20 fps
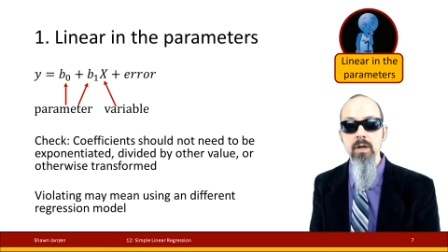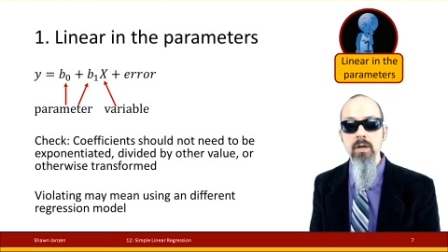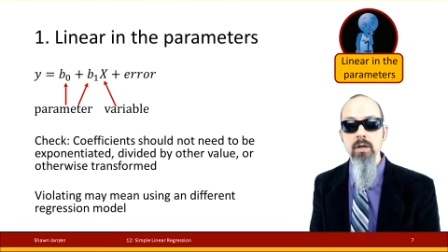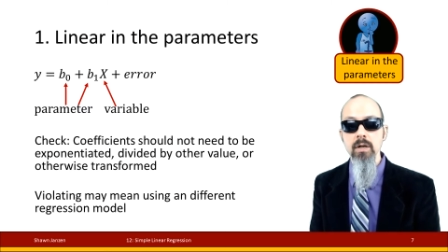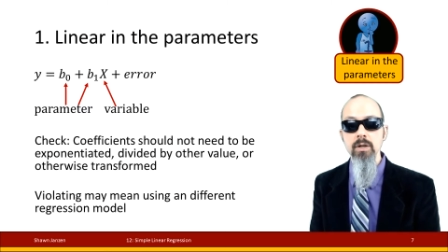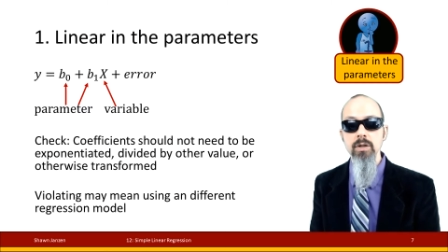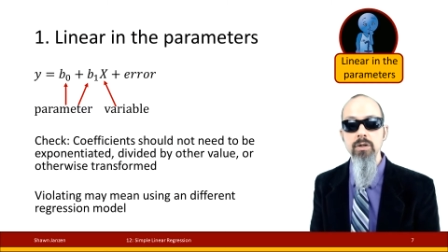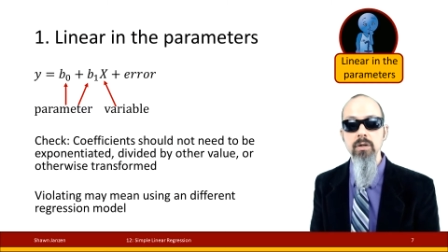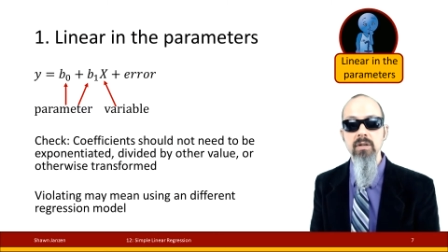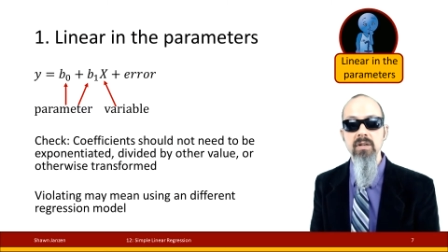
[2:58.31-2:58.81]

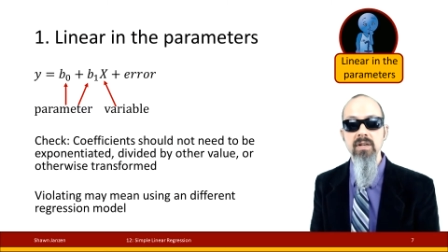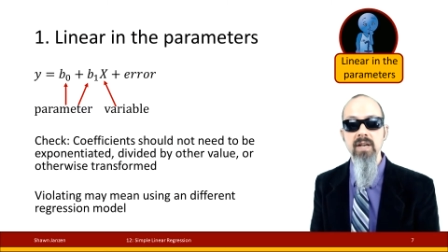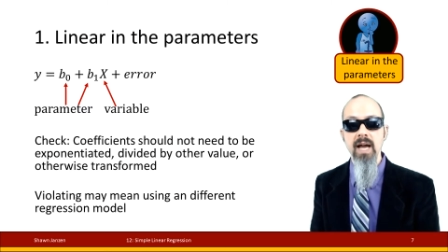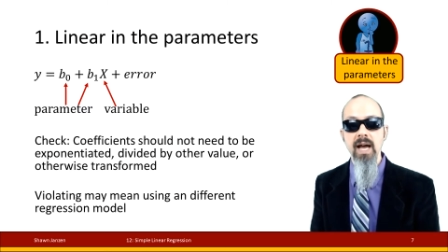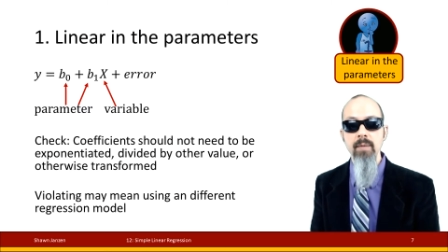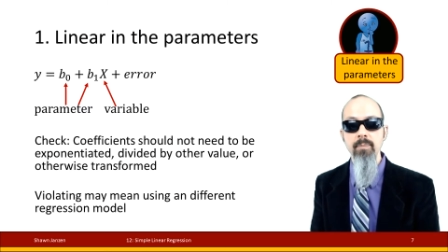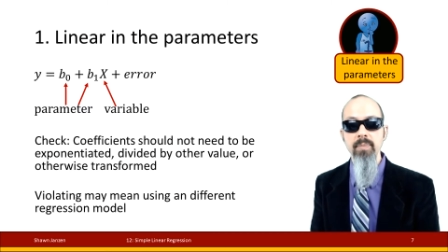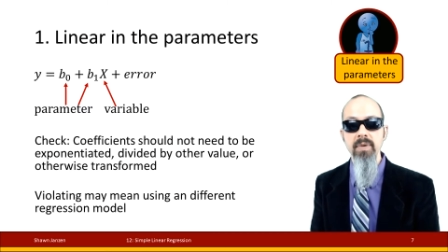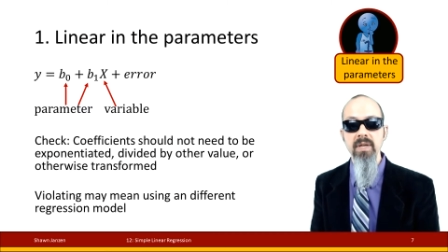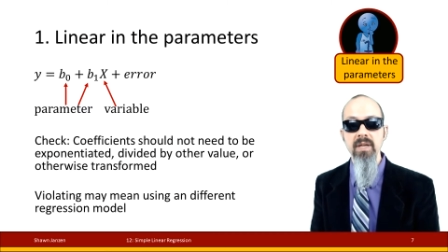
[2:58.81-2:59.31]
should
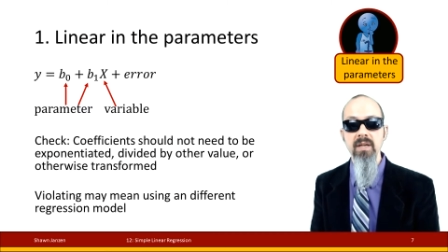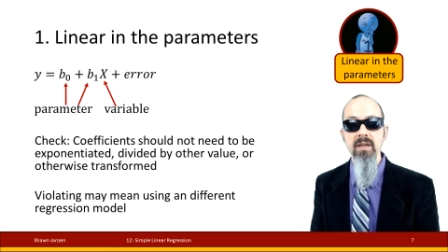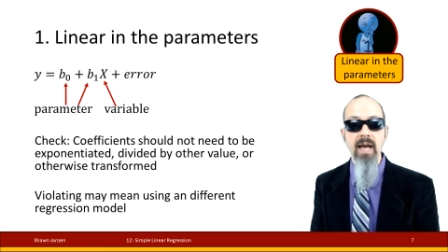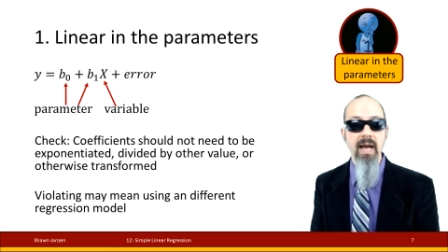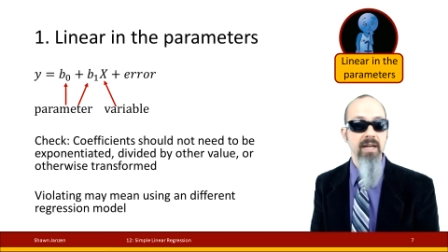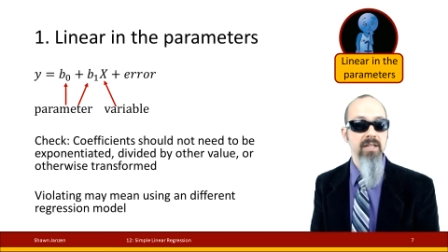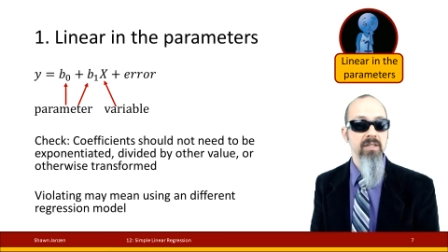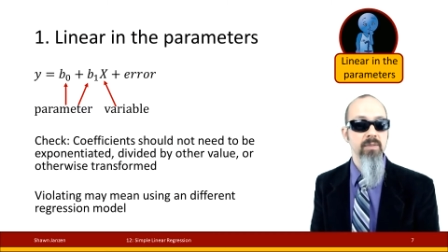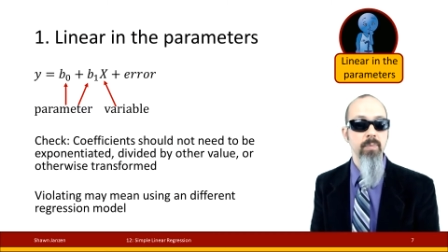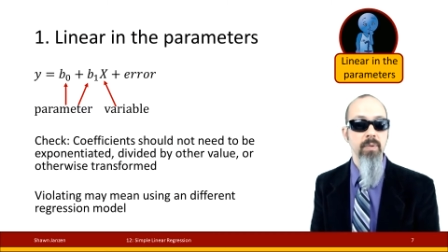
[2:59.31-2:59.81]
not be
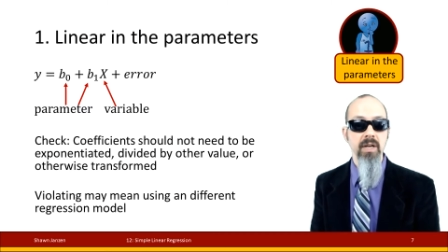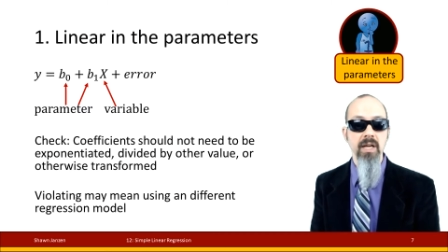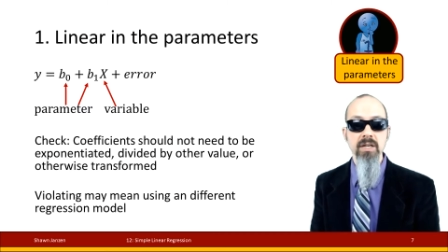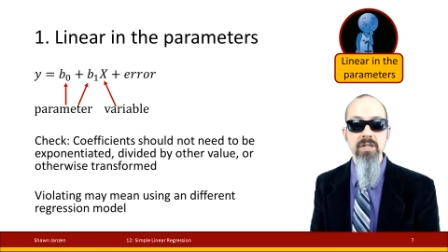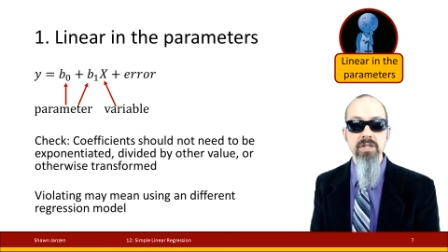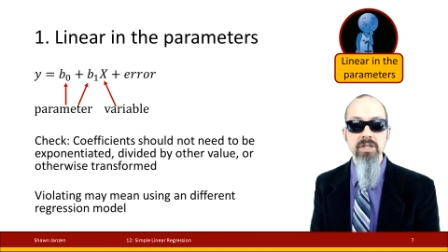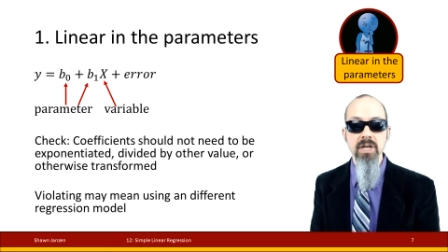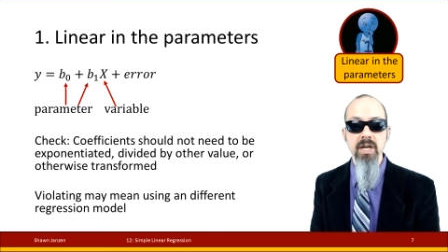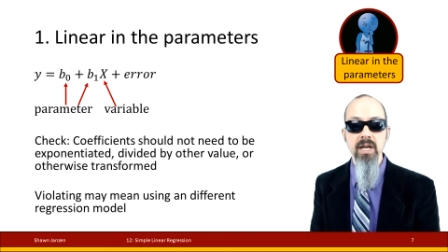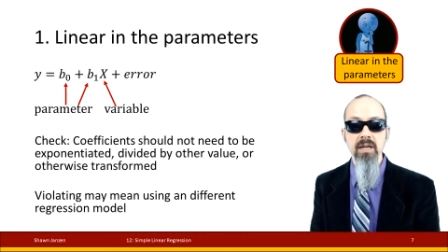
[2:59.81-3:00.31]

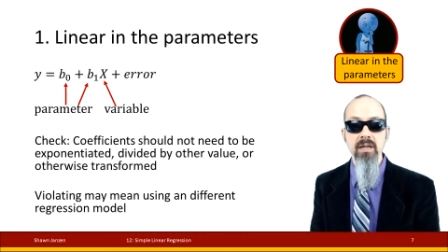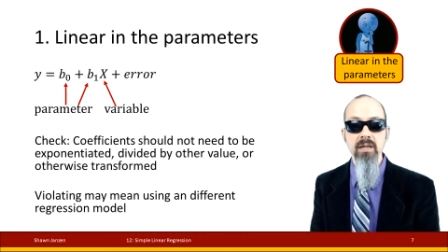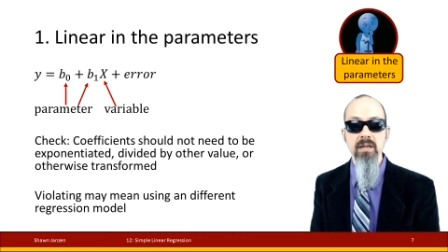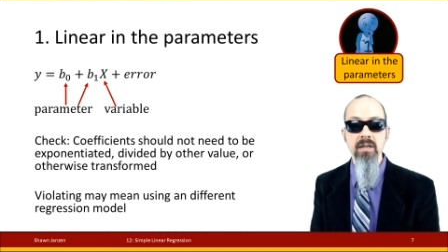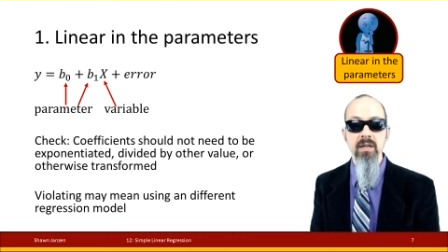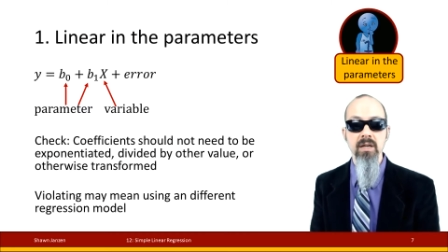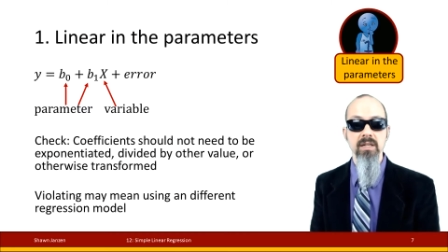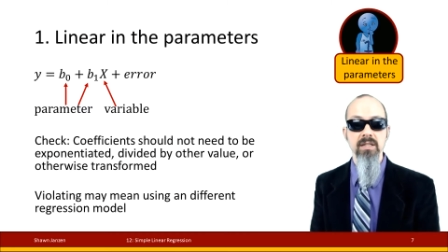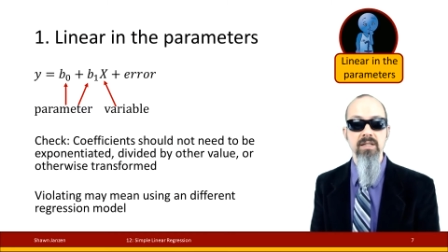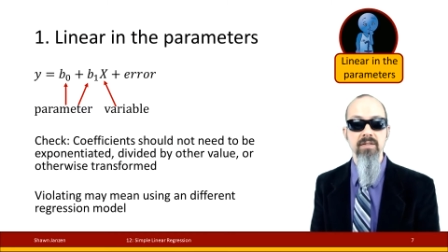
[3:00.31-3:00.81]
exponentiated,
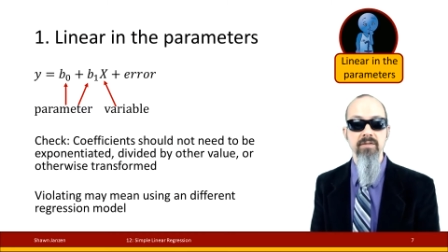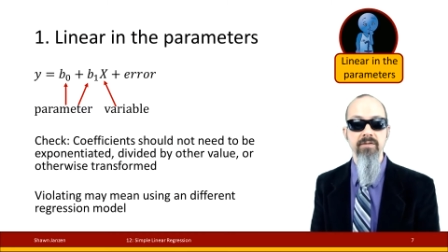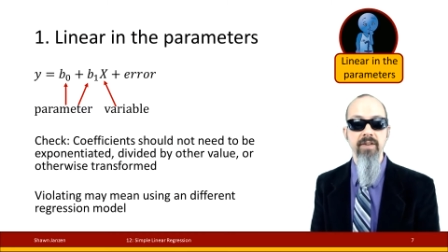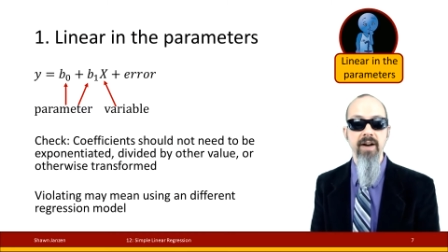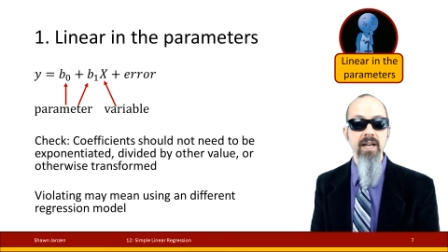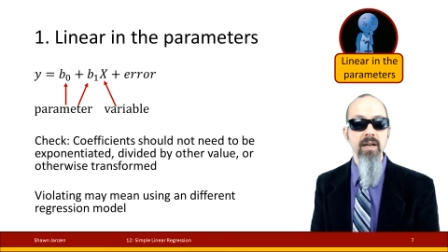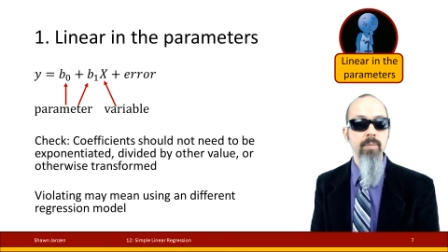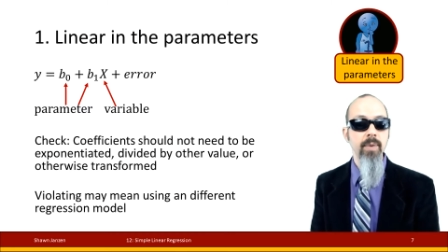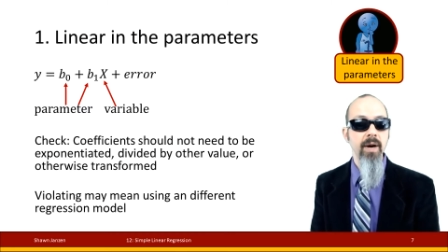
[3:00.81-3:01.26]
divided by